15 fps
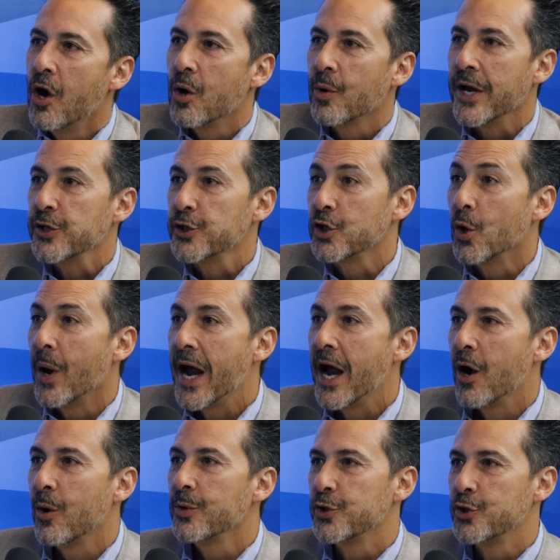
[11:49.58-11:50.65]
Okay, so
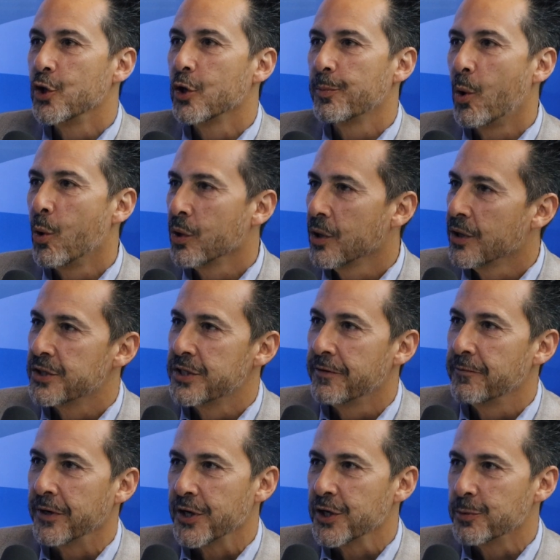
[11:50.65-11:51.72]
how is your portal
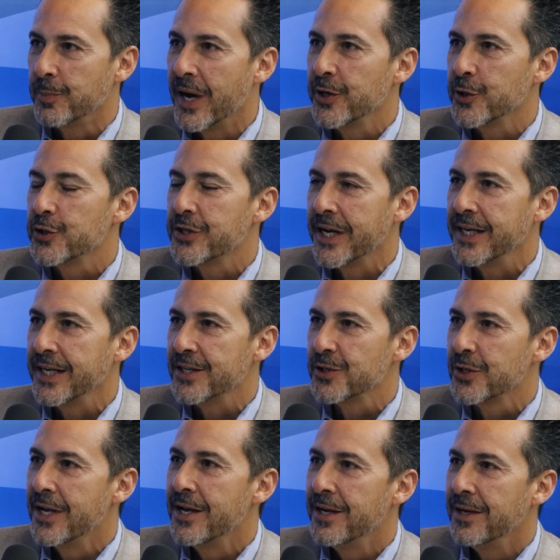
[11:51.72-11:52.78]
different? Because my understanding
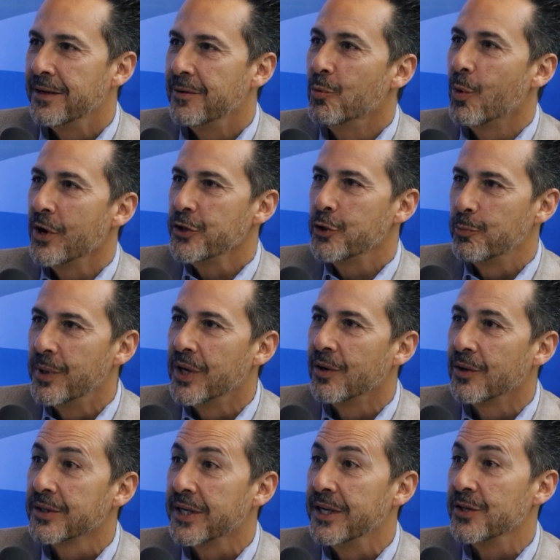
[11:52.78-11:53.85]
is what you
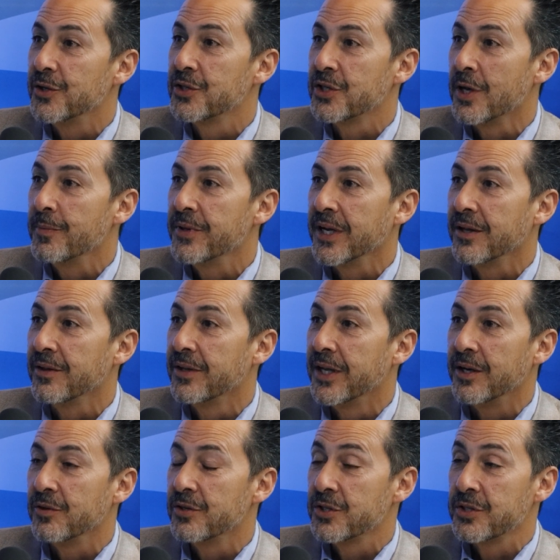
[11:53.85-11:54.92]
built is something
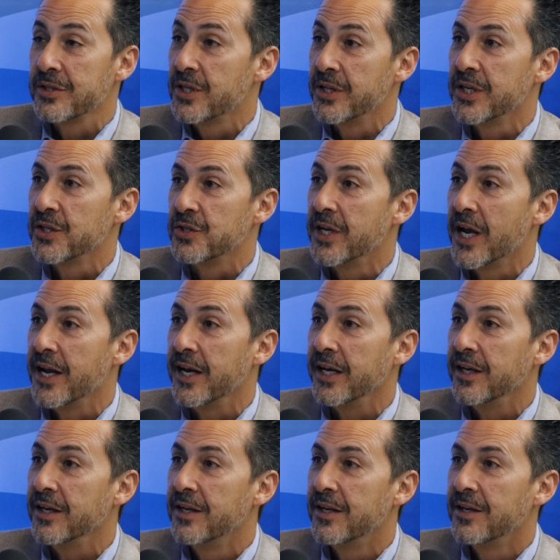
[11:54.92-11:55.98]
that to this
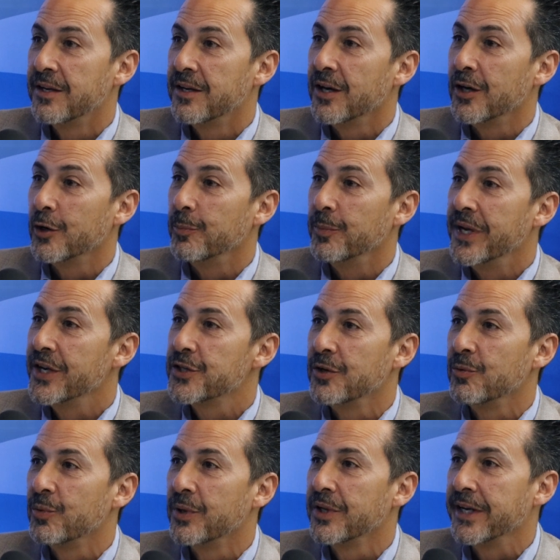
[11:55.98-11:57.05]
day
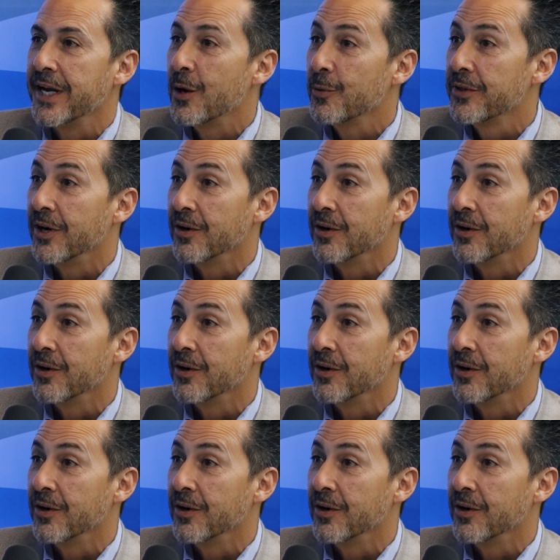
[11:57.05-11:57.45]
isn't really out